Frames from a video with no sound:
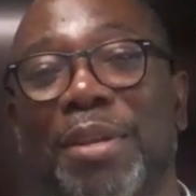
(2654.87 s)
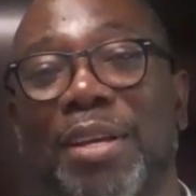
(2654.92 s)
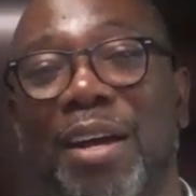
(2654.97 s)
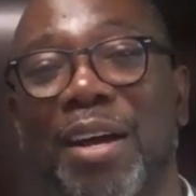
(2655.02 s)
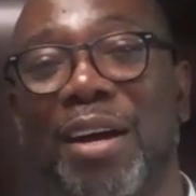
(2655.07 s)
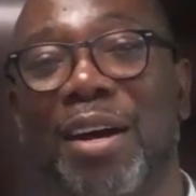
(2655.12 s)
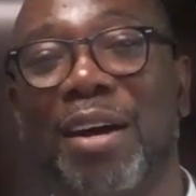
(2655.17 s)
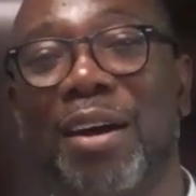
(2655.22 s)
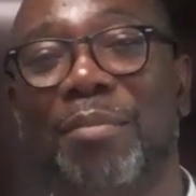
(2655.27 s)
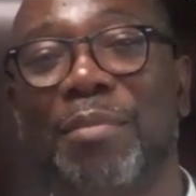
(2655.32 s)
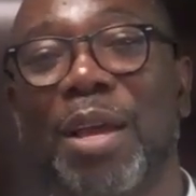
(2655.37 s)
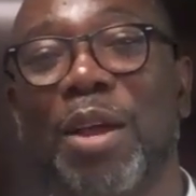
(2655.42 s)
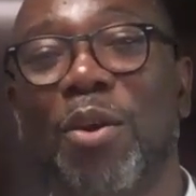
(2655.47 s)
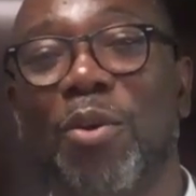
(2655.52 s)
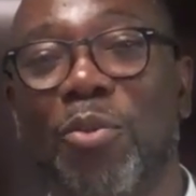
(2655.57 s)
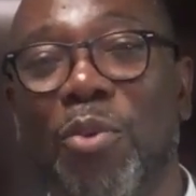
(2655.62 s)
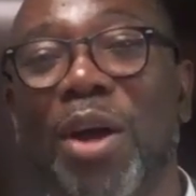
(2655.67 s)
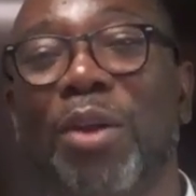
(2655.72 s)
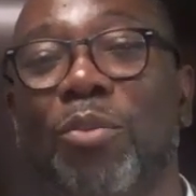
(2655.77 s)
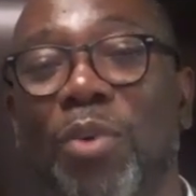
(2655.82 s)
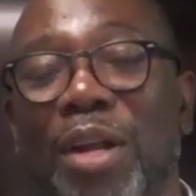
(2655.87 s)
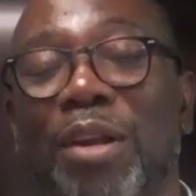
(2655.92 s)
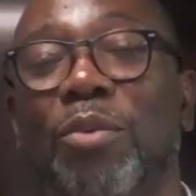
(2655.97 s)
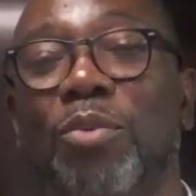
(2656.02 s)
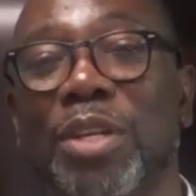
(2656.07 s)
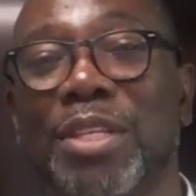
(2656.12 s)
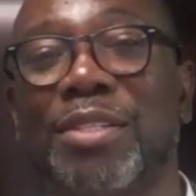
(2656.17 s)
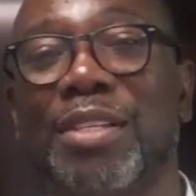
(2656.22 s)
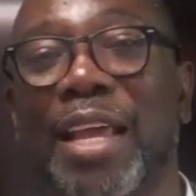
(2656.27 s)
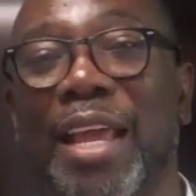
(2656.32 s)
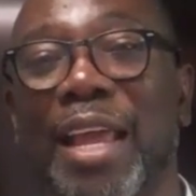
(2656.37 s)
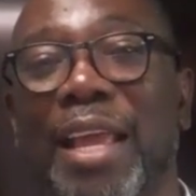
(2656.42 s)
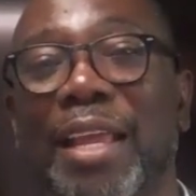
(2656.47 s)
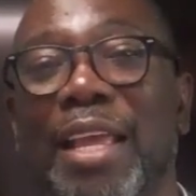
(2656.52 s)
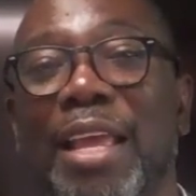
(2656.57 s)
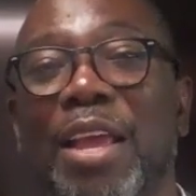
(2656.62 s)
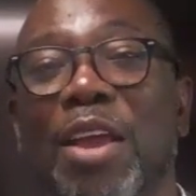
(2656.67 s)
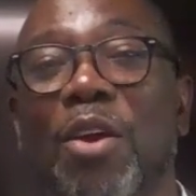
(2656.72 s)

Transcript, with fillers: calm. What, what are we saying?